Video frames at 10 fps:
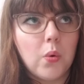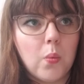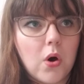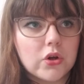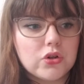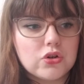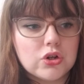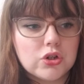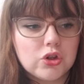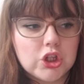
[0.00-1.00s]

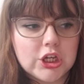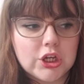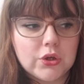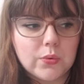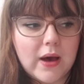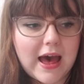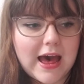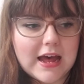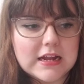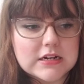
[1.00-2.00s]
1, 2,
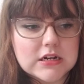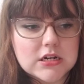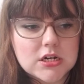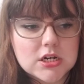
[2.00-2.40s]
and